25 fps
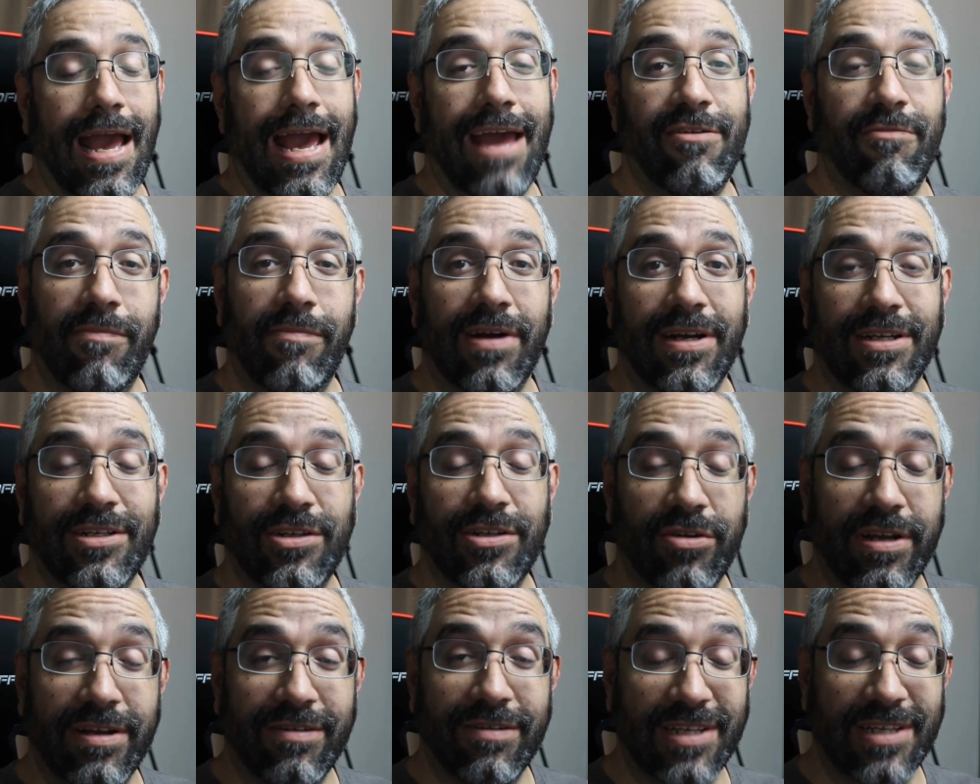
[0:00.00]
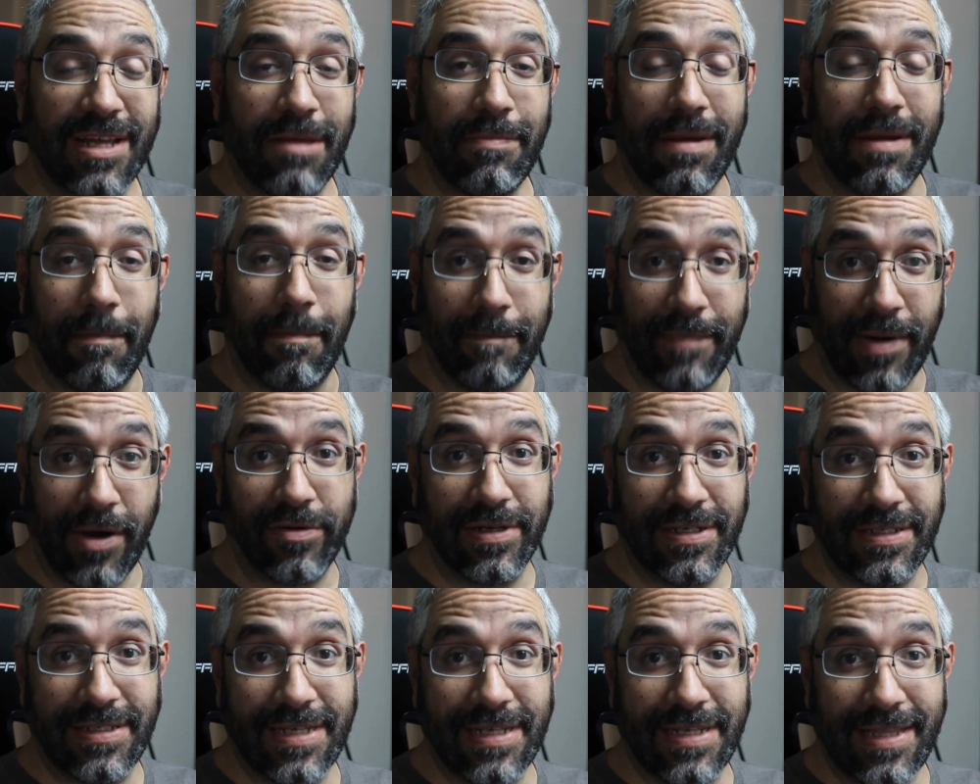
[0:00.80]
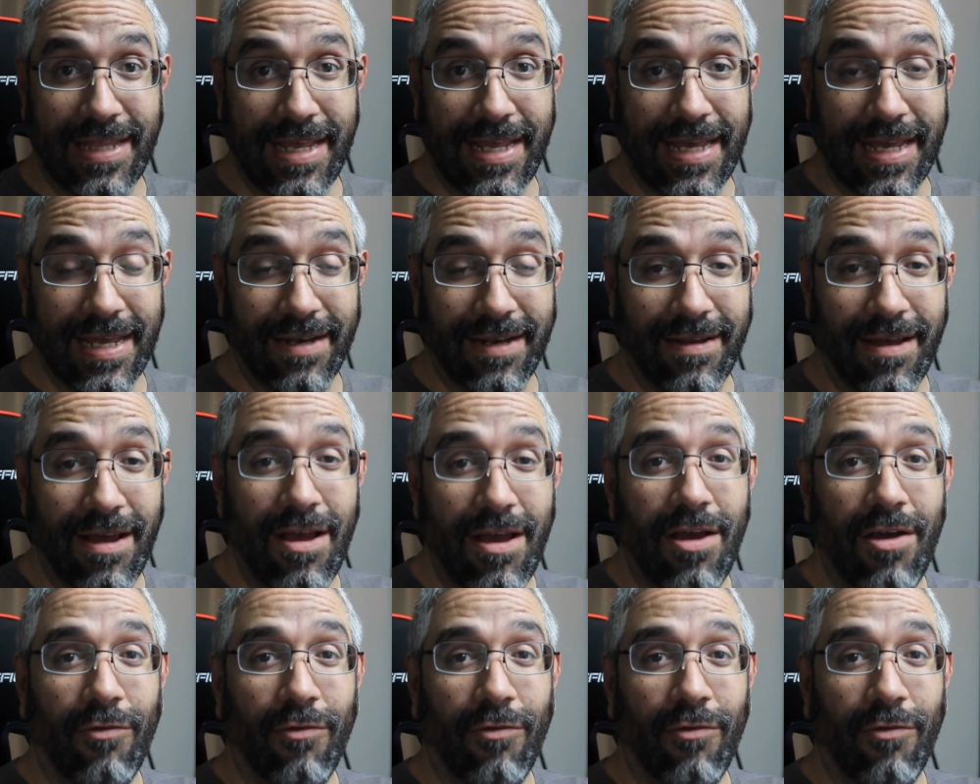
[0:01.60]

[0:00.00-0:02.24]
remember, I told you there was going to be a bonus at the end?